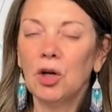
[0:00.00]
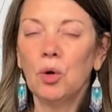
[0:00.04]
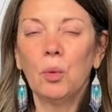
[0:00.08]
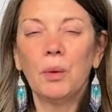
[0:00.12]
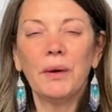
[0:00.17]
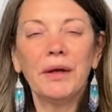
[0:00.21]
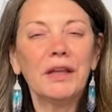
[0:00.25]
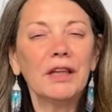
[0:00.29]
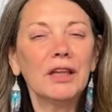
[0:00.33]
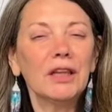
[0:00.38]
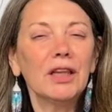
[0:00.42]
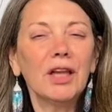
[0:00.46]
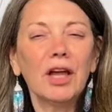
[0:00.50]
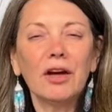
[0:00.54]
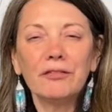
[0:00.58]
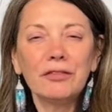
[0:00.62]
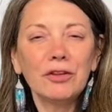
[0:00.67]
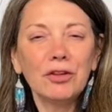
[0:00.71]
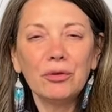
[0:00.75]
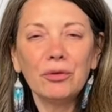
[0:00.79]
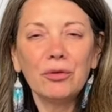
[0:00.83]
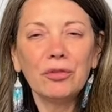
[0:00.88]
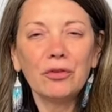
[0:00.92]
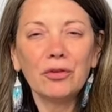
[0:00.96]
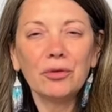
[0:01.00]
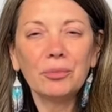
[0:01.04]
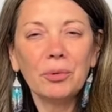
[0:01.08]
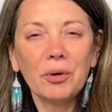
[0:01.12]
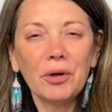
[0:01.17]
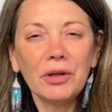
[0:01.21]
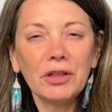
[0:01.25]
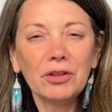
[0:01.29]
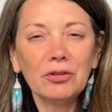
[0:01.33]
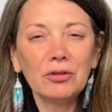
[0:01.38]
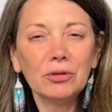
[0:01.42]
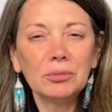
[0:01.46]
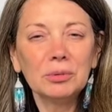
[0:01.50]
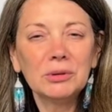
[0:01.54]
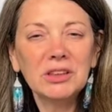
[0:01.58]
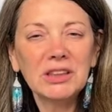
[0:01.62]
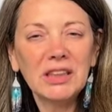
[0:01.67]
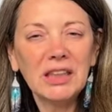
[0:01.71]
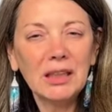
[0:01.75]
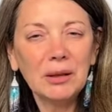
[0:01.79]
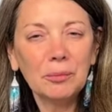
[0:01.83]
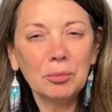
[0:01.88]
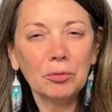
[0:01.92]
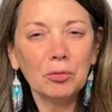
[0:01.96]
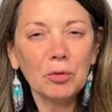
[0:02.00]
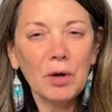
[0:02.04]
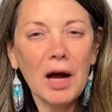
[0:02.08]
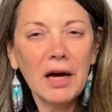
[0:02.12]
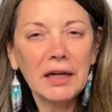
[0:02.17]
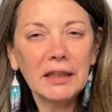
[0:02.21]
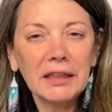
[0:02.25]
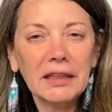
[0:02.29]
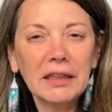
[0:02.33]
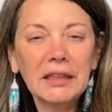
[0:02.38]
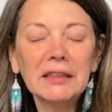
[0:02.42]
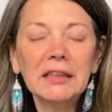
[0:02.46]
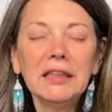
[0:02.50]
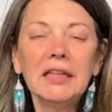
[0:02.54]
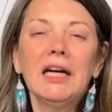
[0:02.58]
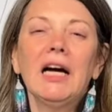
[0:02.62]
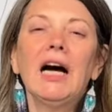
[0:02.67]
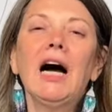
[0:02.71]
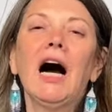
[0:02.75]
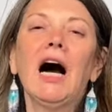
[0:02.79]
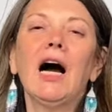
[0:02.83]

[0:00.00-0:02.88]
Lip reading: We love you, third-party groups. Keep rocking.